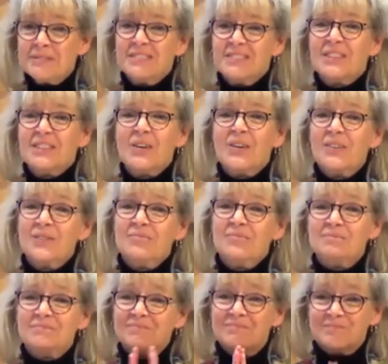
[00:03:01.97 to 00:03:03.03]
So
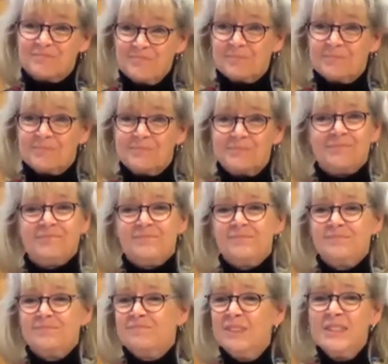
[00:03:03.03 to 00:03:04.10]

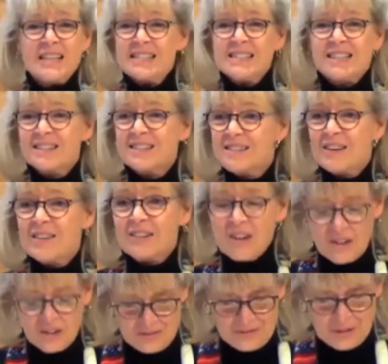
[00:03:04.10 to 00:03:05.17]
blessings on
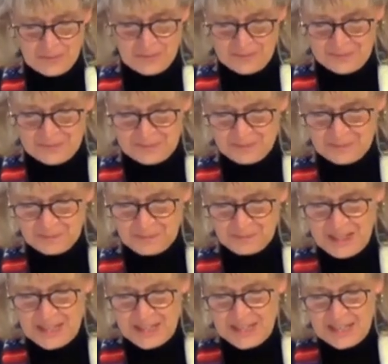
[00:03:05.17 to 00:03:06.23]
all of you.
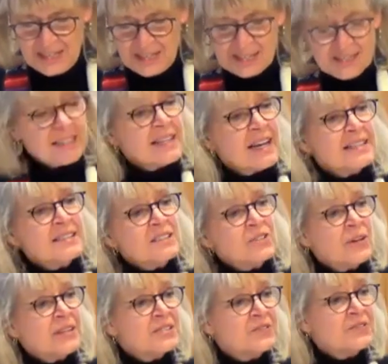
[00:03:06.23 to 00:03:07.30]
Today's
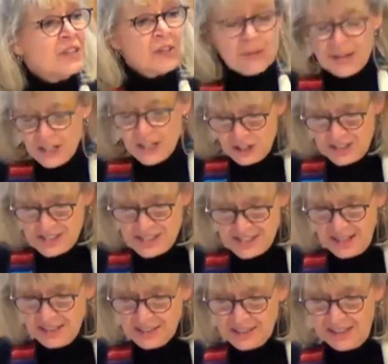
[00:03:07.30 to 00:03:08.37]
Transfiguration
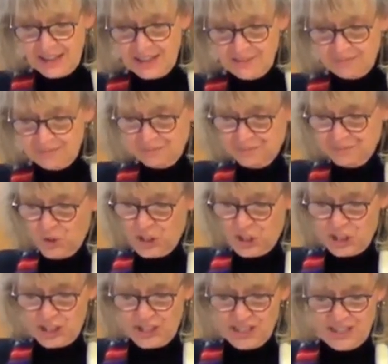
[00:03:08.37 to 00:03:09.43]
Sunday,
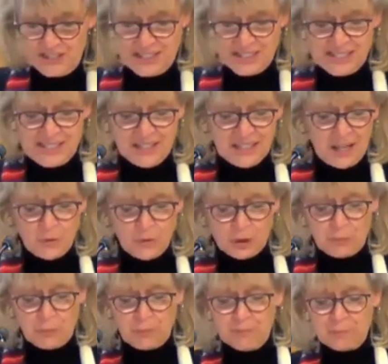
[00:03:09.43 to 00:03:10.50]
which the Sunday which
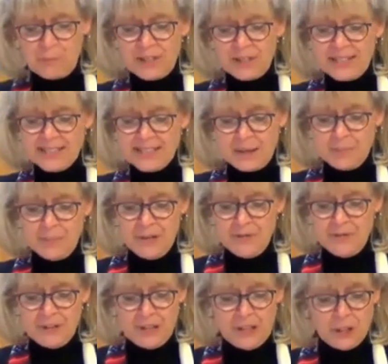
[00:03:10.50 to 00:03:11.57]
brings
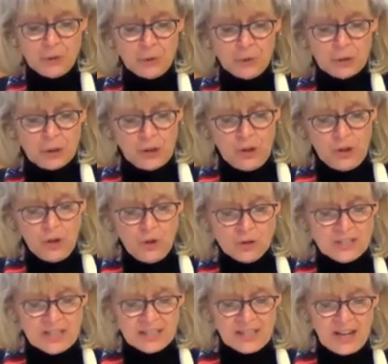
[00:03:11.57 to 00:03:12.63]
Epiphany to a close
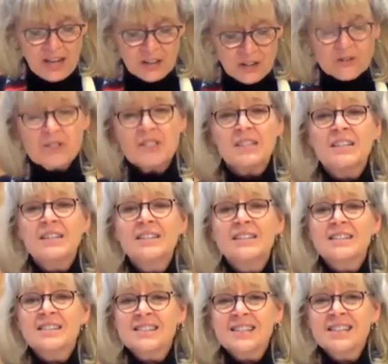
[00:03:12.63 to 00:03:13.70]
and ushers in the
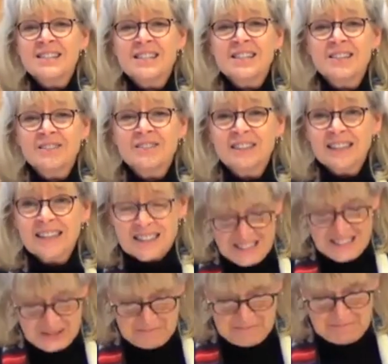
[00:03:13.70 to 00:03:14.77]
season of Lent.